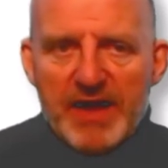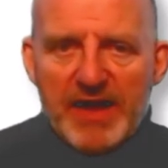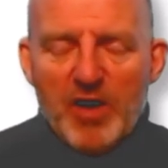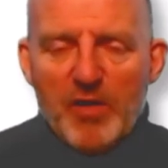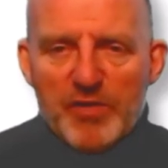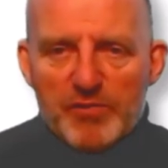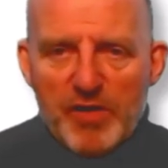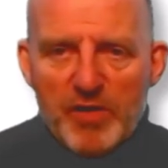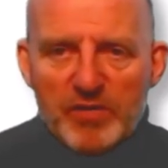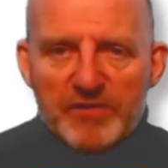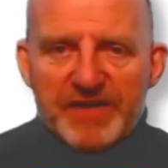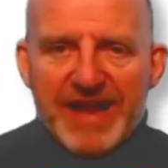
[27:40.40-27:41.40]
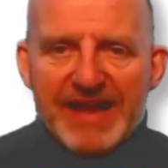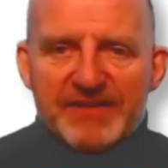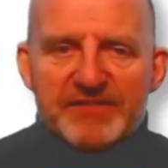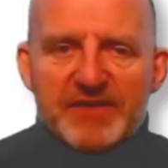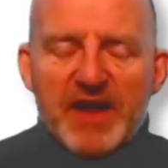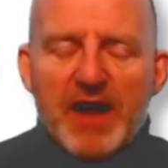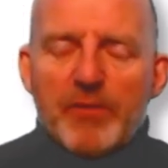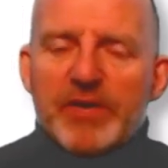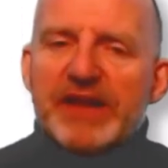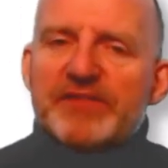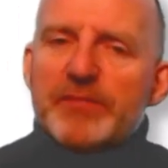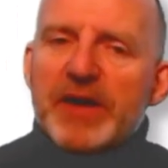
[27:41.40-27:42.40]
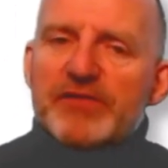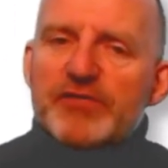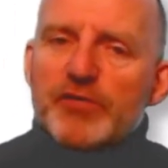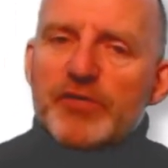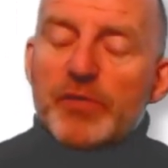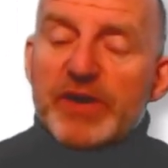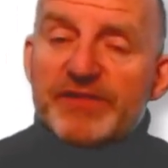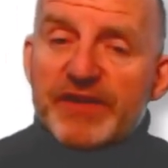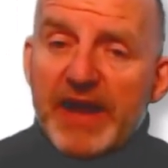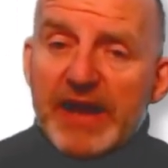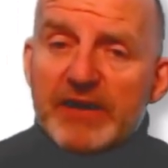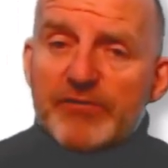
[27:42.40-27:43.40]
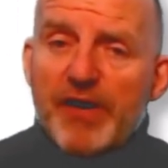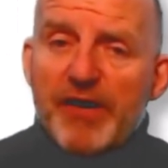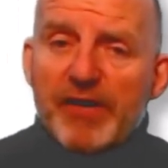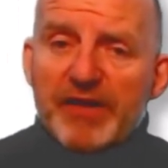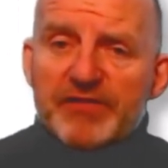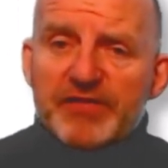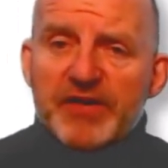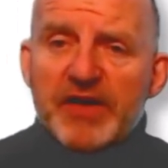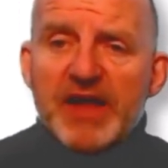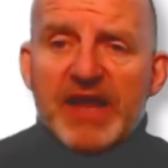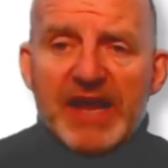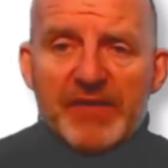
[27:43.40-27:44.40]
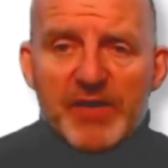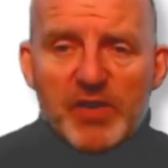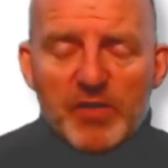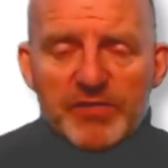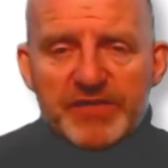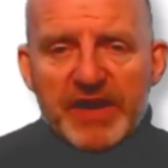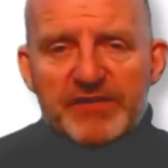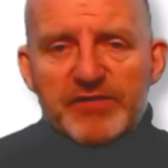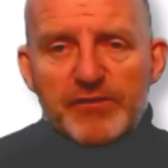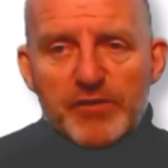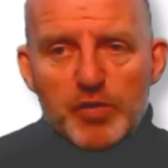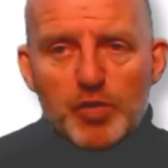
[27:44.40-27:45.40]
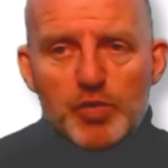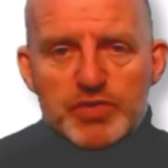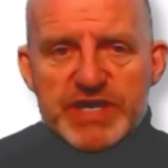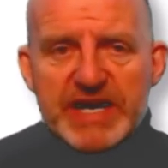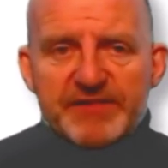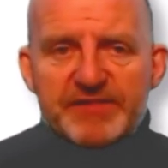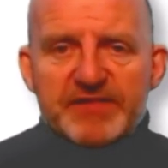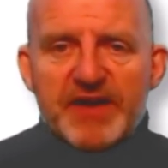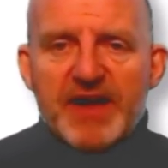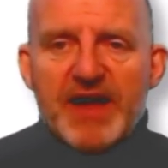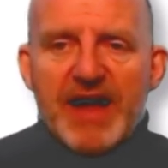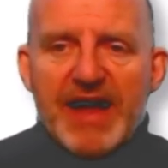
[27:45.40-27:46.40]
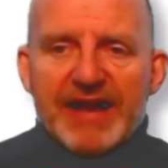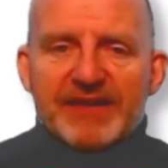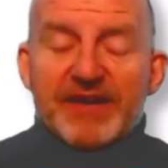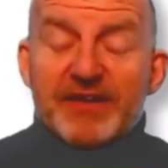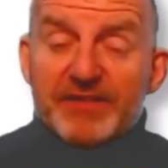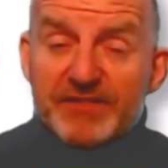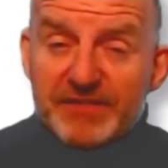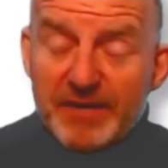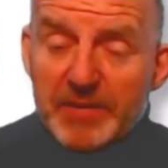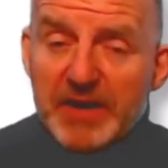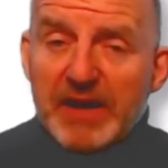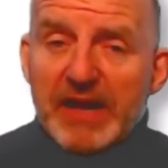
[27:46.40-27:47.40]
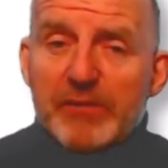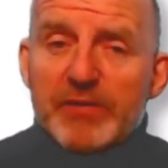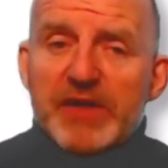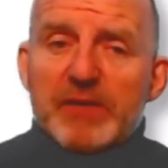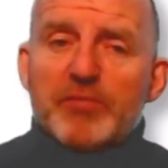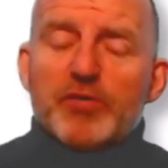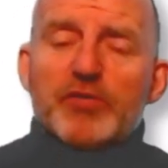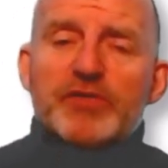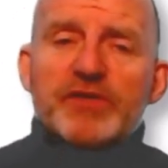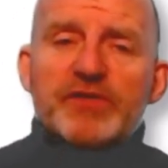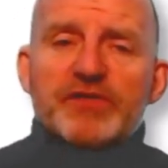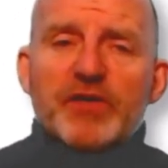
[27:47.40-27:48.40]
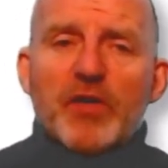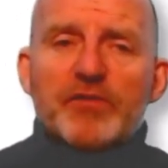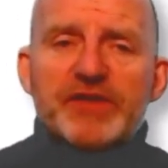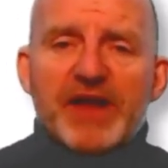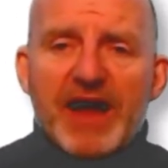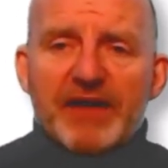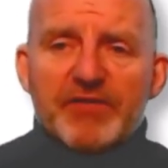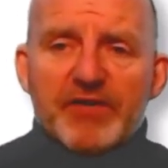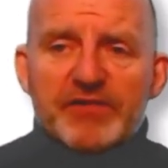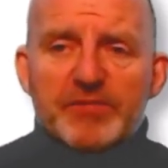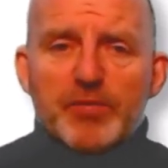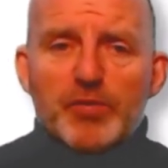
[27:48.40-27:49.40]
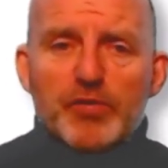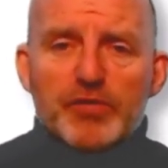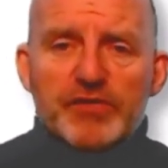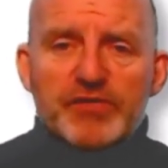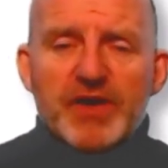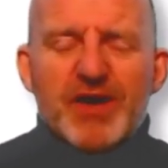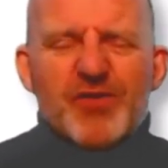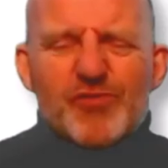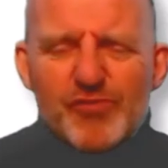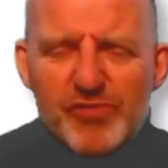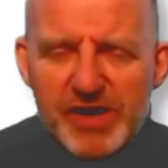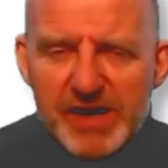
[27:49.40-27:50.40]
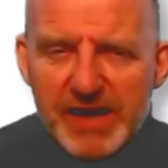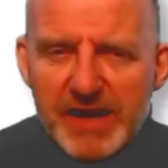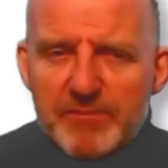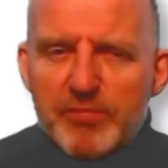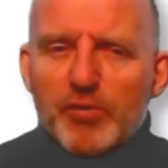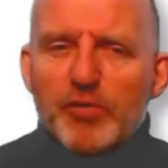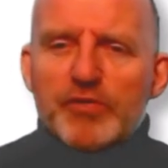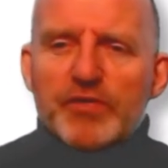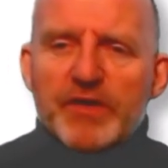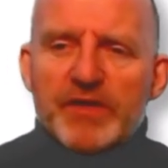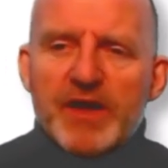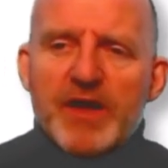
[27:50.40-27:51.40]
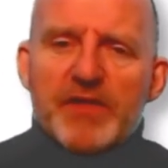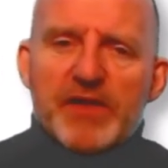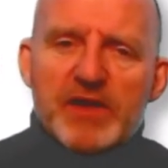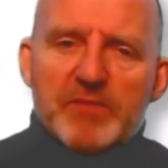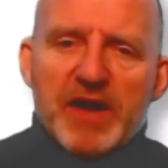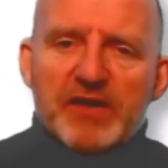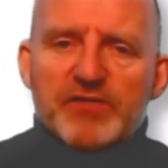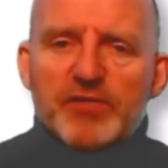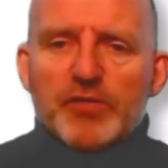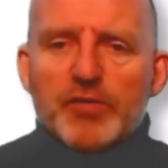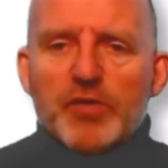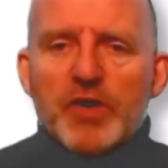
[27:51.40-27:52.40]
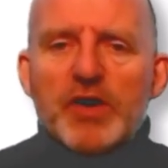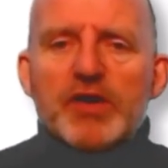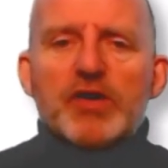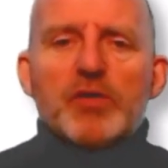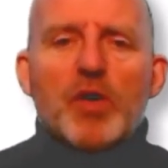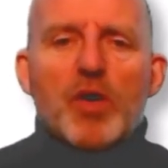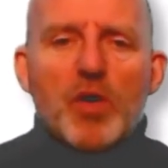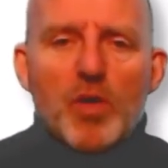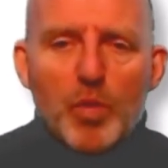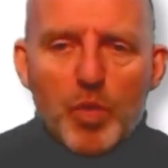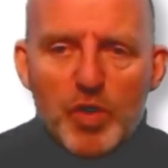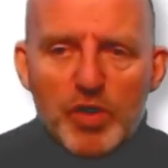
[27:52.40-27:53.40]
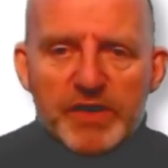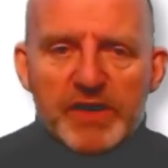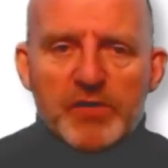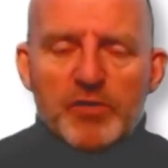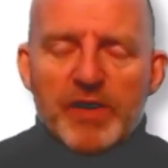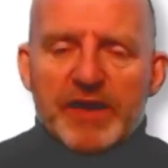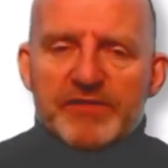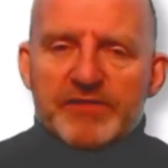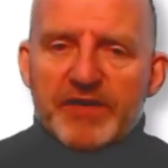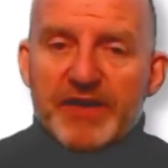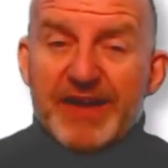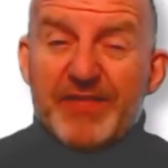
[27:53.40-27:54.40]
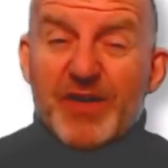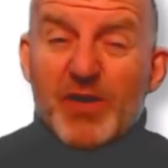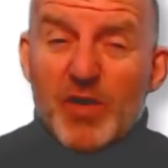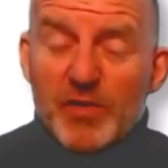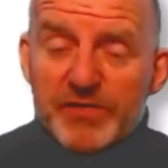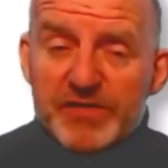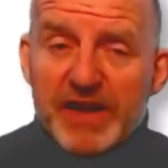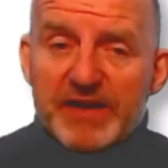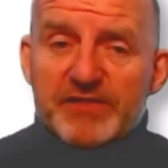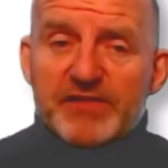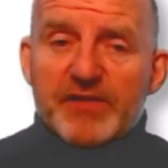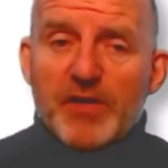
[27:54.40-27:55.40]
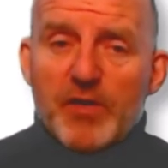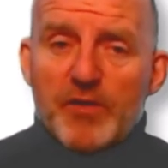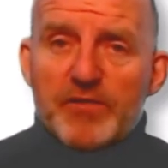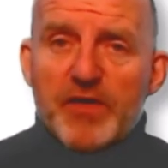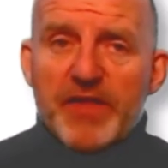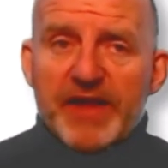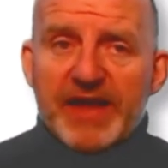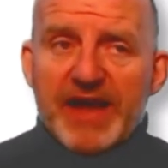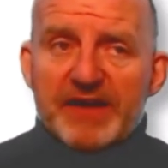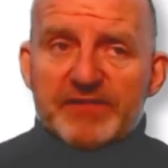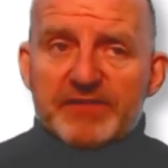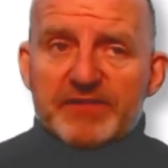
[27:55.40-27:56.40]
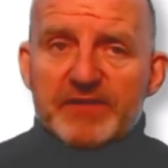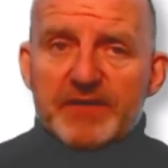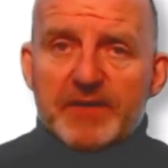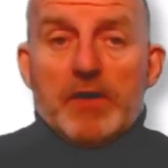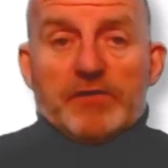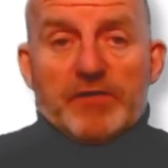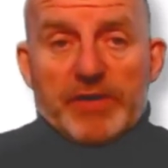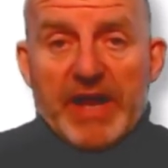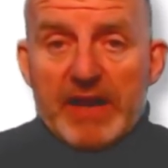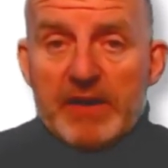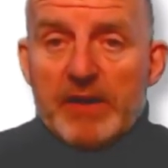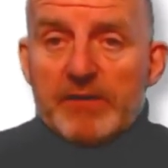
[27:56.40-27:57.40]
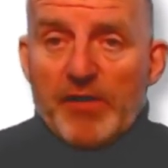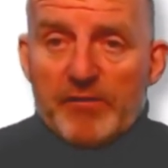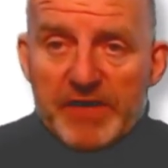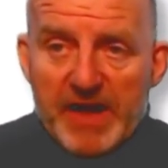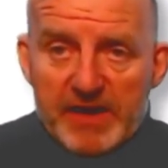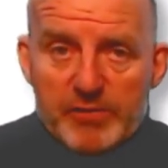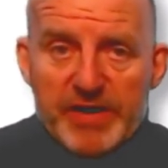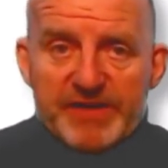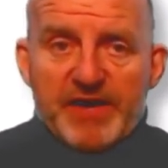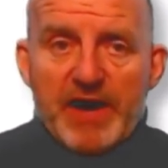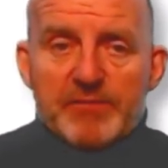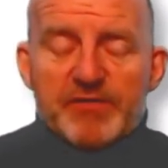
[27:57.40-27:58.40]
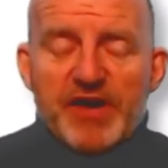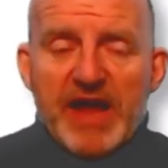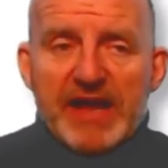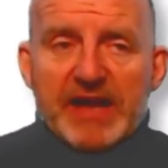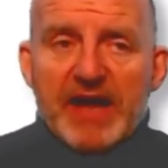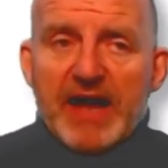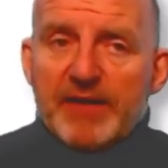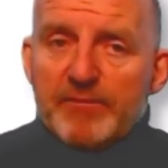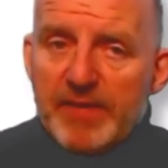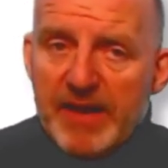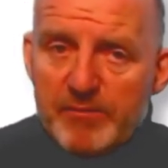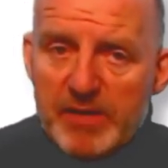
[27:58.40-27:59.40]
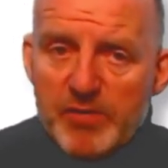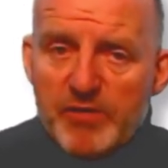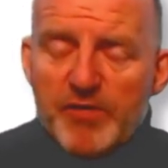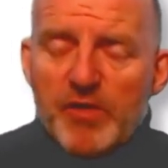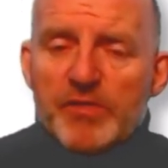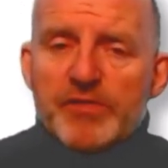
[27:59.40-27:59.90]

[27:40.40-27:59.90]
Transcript: on the role of NEDs, and we need to make sure that we tailor our answer in the context of courgettes. And similarly with the importance of diverse boards, really important that you make sure you are wording your answer in the context of the case. So again, don't forget a quick time check, and then we move on